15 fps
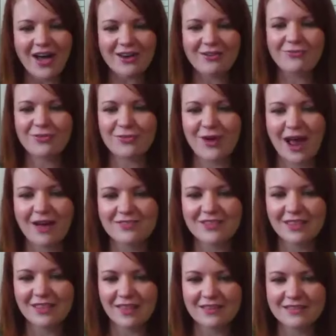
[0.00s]
lot of
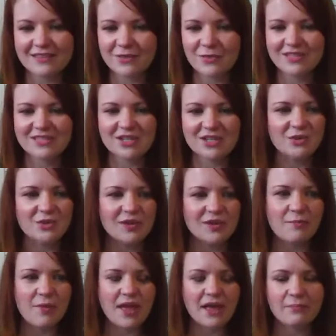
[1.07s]
crafting things that we do.
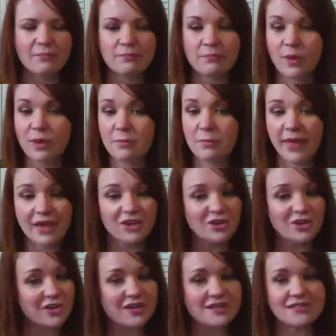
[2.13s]
We bake
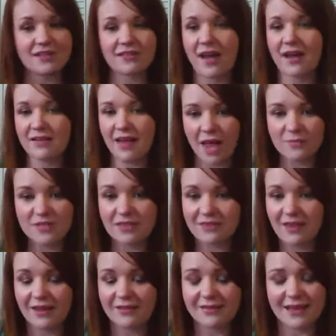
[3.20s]
cookies a lot of times.
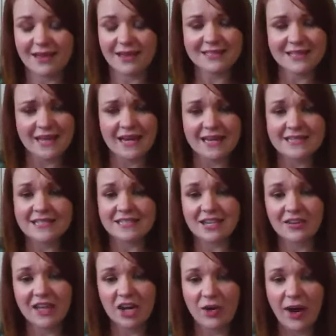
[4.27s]
That's not
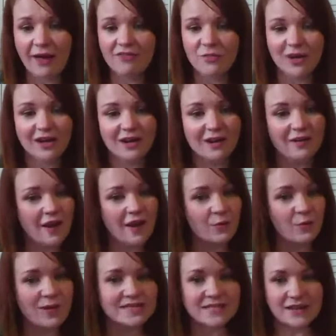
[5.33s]
necessarily a craft, but in a
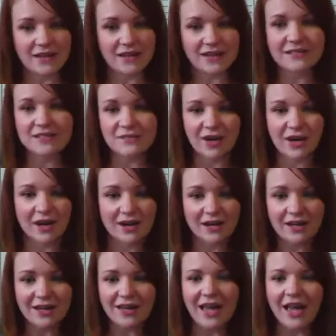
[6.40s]
lot of ways it is. It's
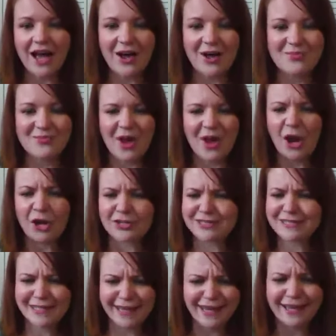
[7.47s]
very
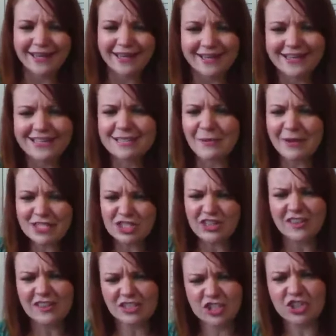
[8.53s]
artsy, and
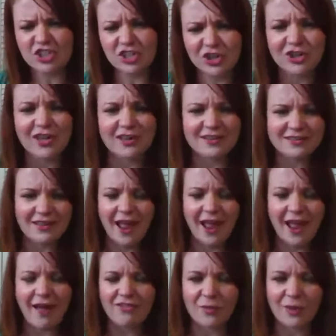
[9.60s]
especially the sugar cookies
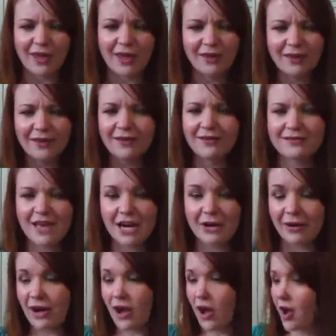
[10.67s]
that have to be
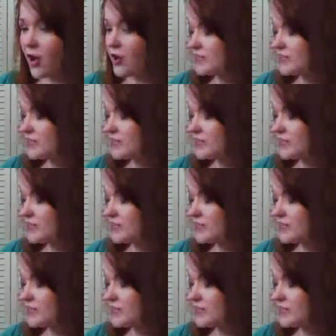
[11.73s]
decorated.